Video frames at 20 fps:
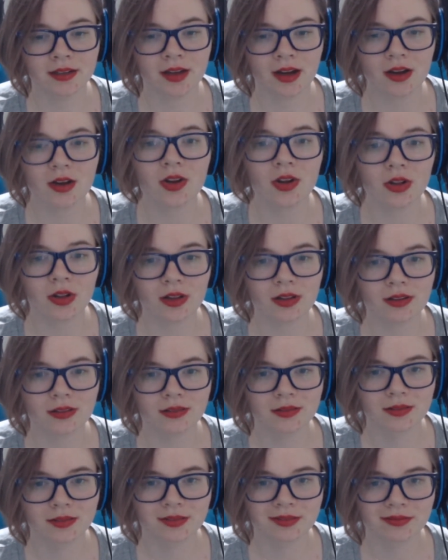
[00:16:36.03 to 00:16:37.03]
uncle
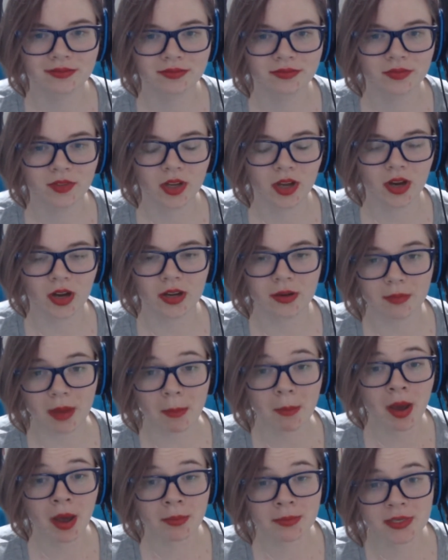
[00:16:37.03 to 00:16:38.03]
on my
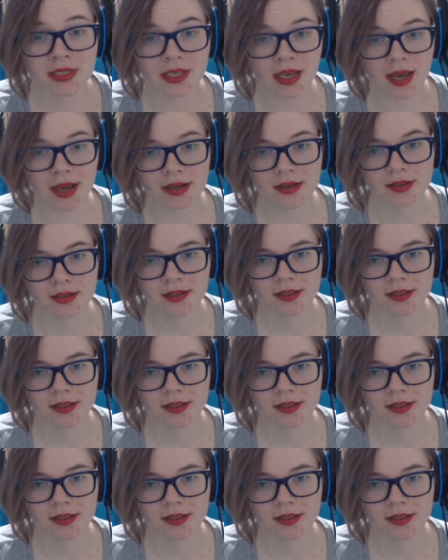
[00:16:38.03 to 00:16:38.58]
mom's side,